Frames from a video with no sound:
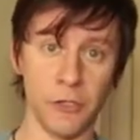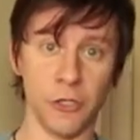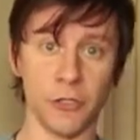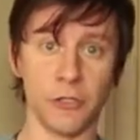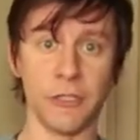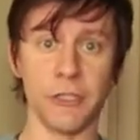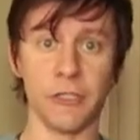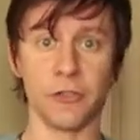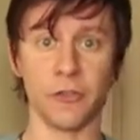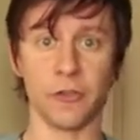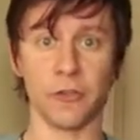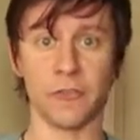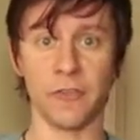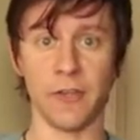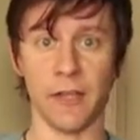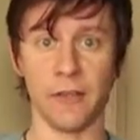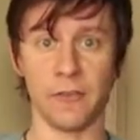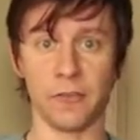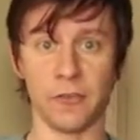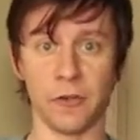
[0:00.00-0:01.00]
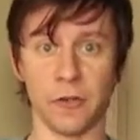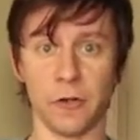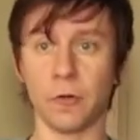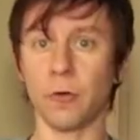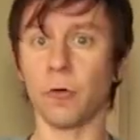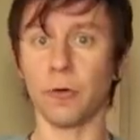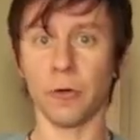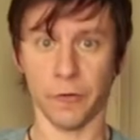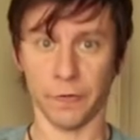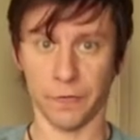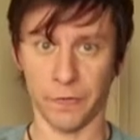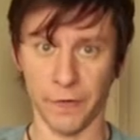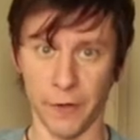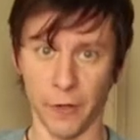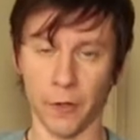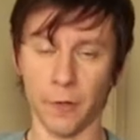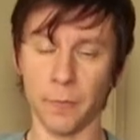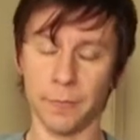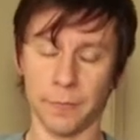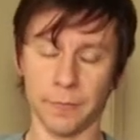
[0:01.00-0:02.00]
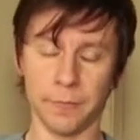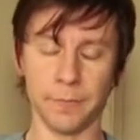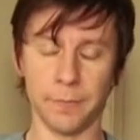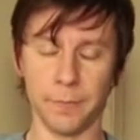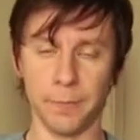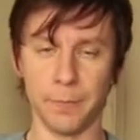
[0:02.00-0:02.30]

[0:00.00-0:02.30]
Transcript: your digital sensor or your film.